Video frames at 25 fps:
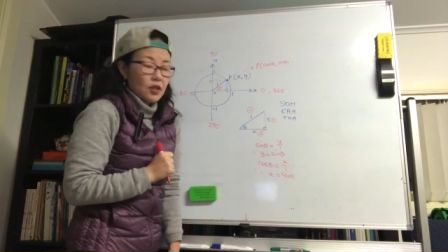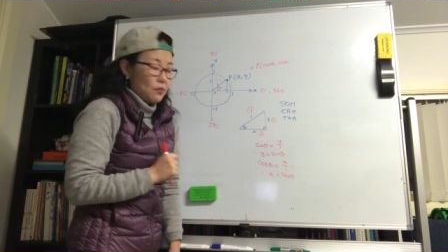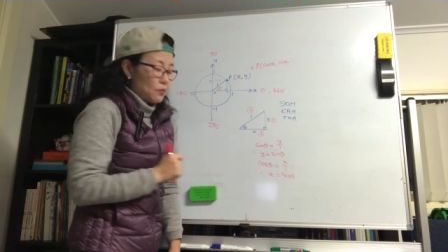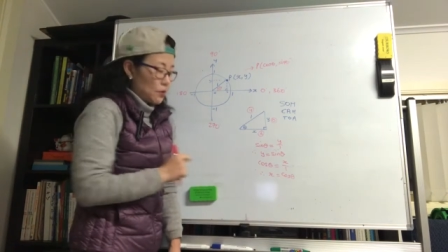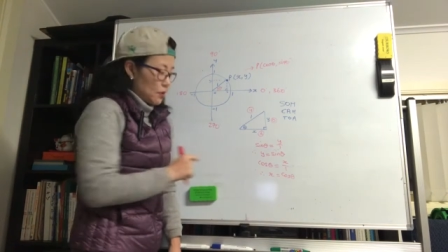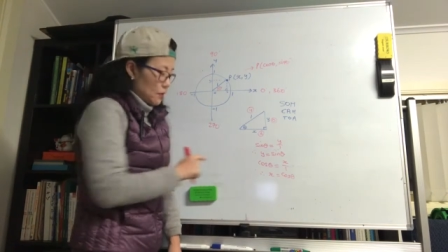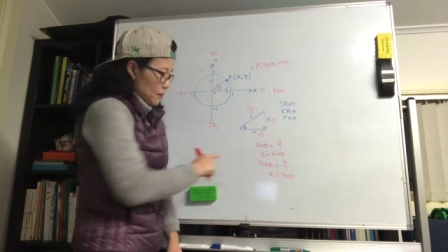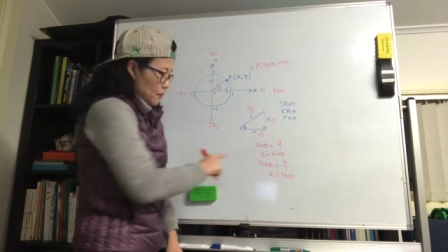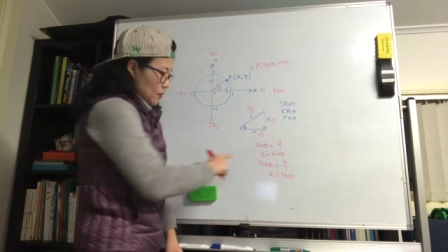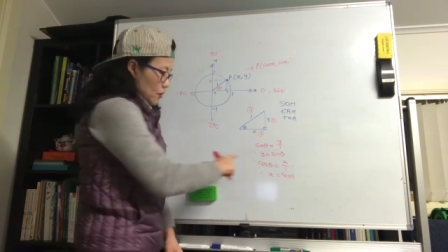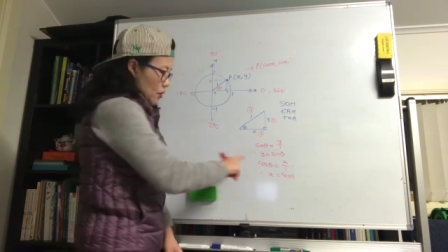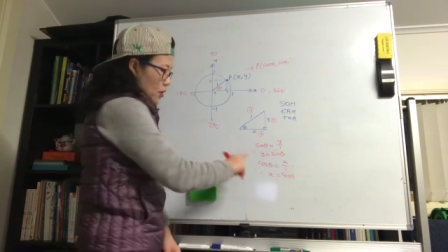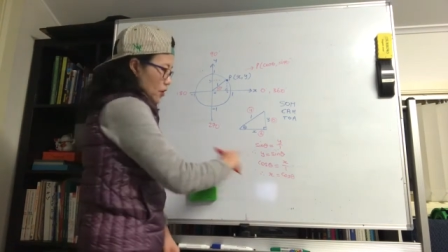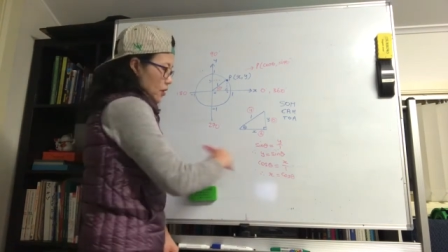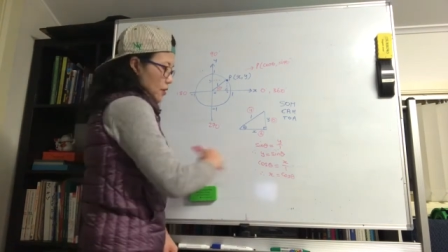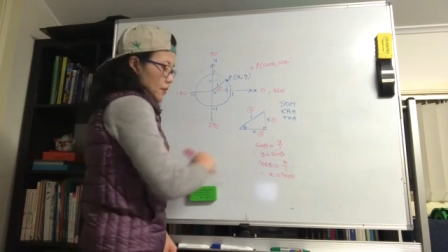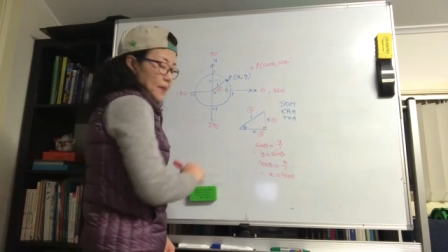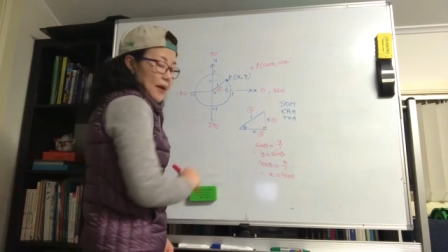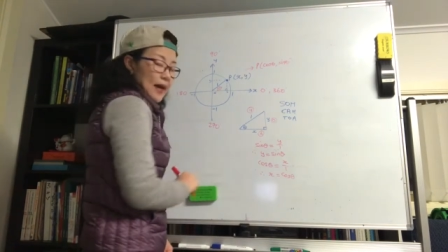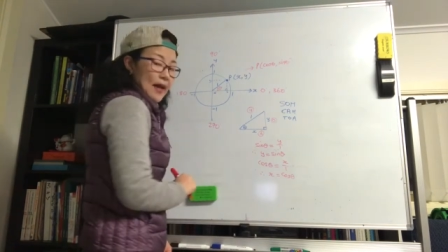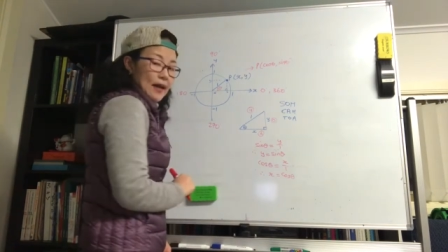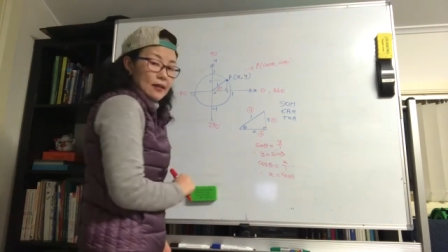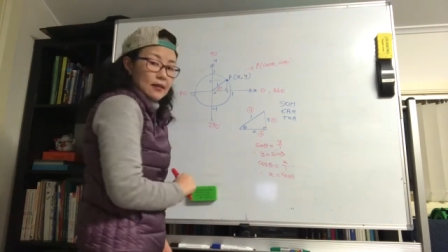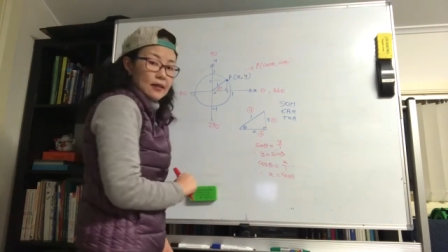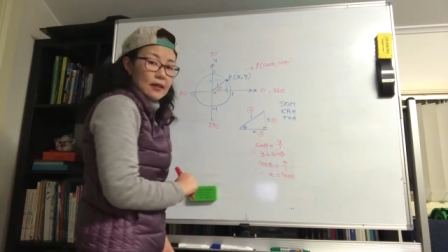we forgot
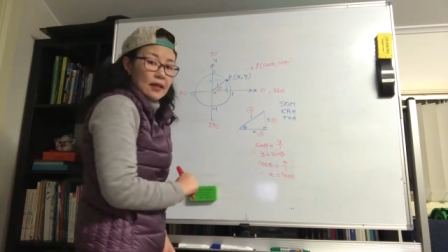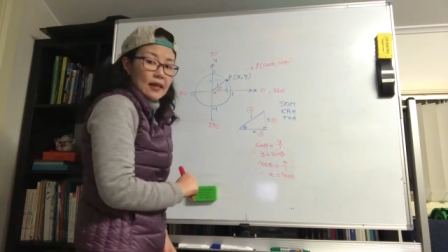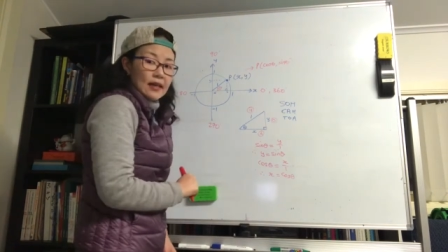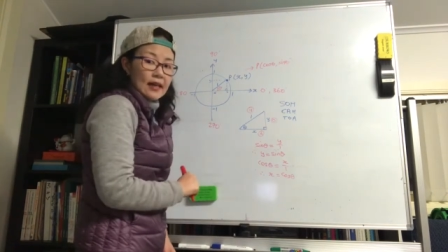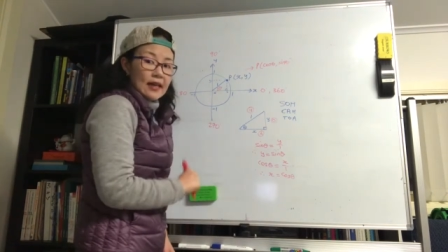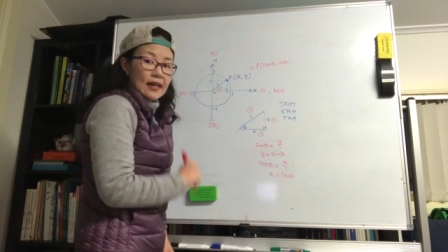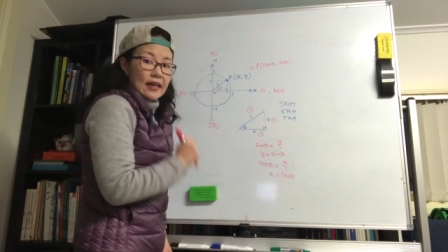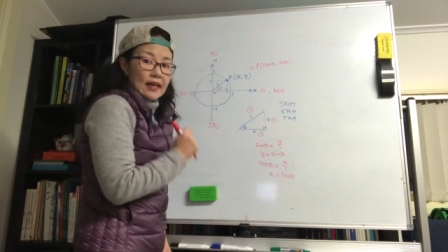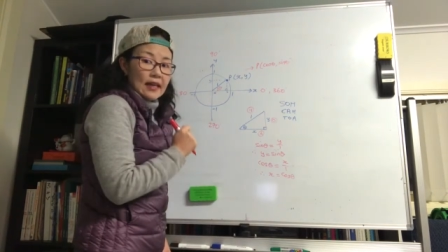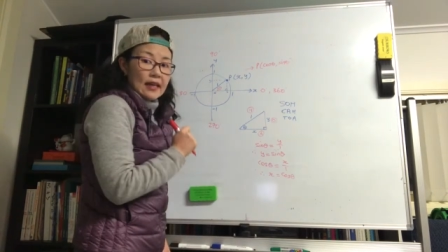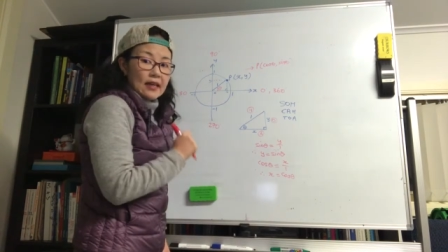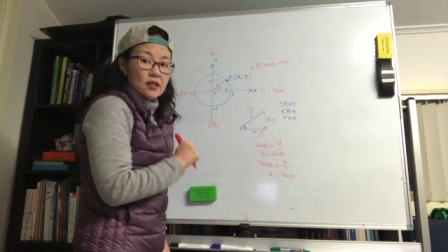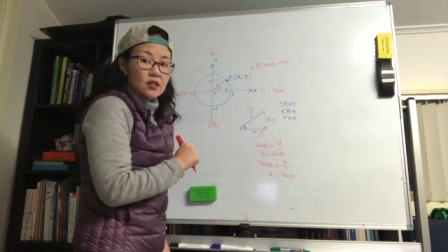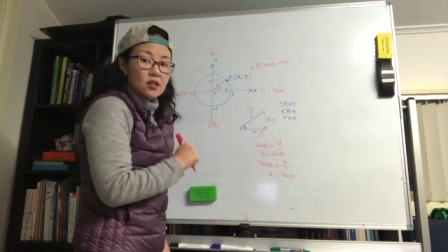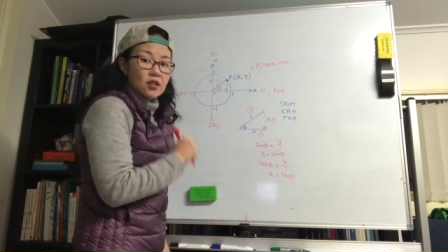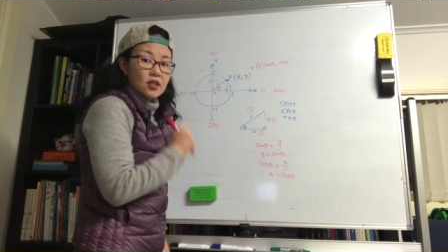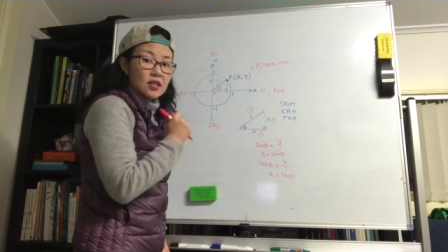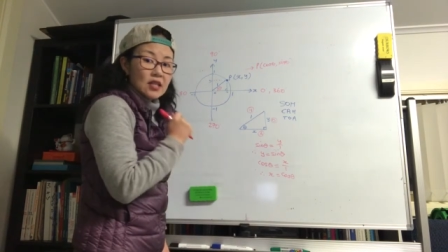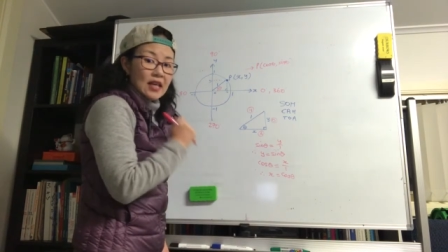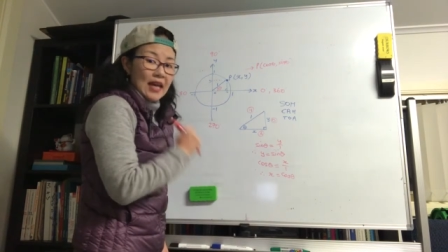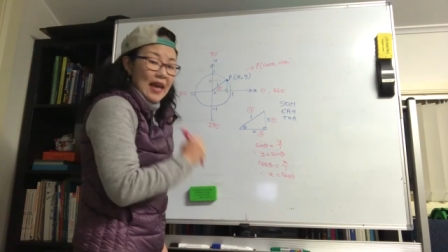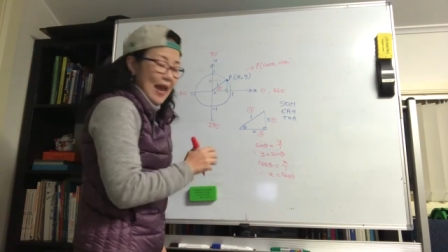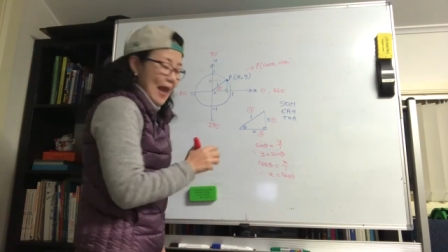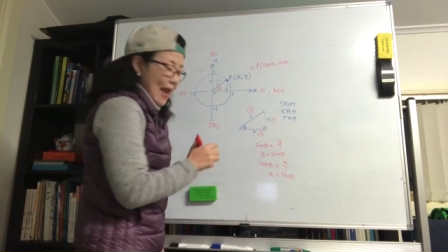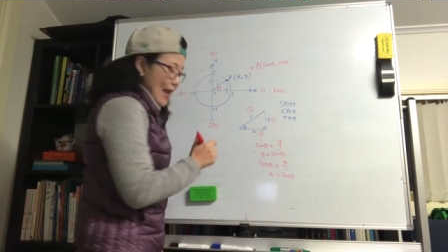about. It's
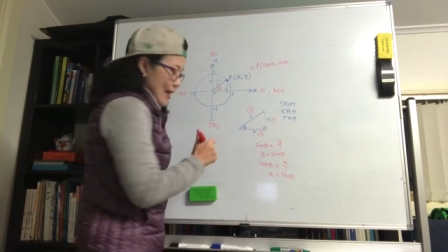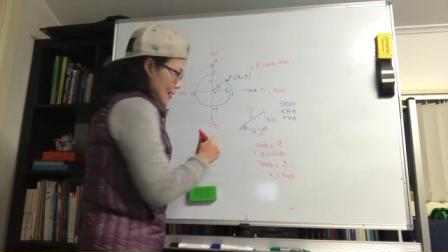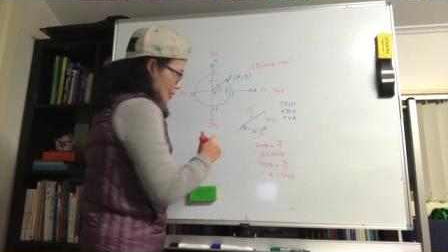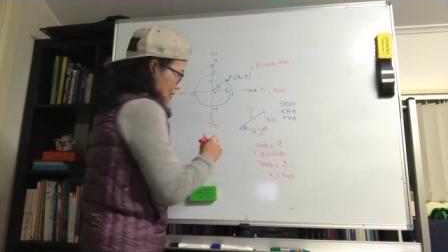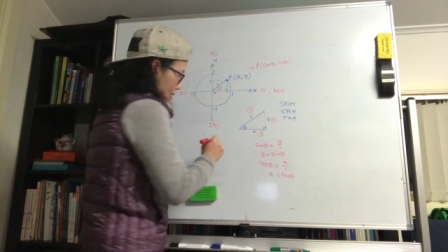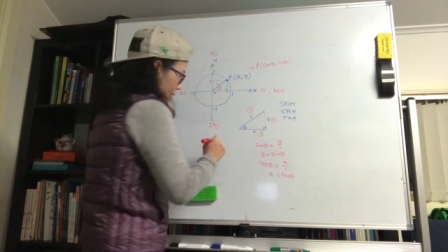tan.